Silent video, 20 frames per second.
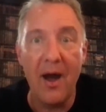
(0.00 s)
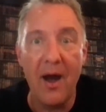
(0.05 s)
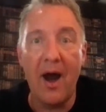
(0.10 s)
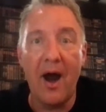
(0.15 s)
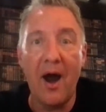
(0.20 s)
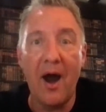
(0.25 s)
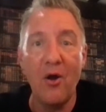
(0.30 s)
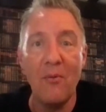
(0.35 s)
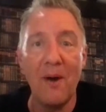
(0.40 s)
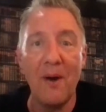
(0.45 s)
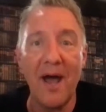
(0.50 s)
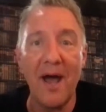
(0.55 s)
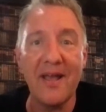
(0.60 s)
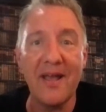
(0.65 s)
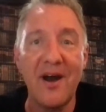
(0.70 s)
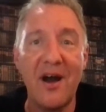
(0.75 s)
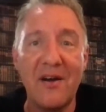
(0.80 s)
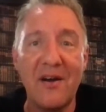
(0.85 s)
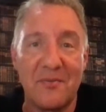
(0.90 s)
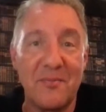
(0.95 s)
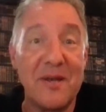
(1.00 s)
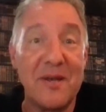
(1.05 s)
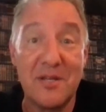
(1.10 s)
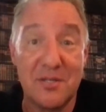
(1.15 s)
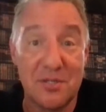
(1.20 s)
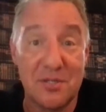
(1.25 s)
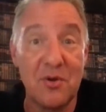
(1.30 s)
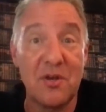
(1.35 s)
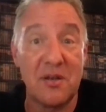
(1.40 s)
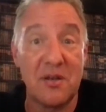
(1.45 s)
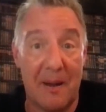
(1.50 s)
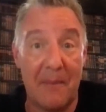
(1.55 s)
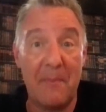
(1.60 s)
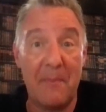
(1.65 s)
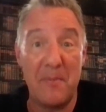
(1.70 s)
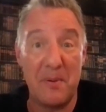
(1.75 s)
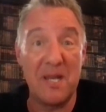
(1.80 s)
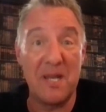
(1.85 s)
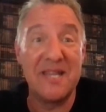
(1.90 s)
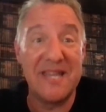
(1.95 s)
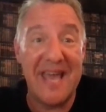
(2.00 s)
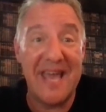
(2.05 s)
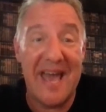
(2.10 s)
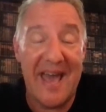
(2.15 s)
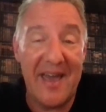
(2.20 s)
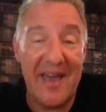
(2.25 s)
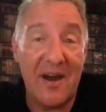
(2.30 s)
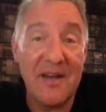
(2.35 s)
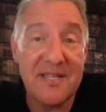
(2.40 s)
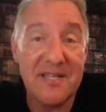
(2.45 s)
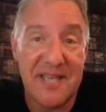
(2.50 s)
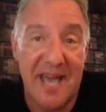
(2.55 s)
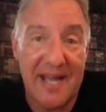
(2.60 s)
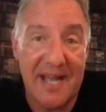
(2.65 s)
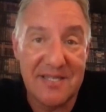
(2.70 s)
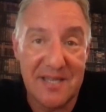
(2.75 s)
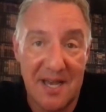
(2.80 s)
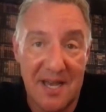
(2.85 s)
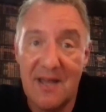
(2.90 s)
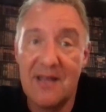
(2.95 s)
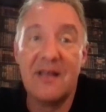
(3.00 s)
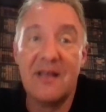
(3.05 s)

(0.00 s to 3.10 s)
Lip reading: oh my God. And when you're talking about people in the AI sector,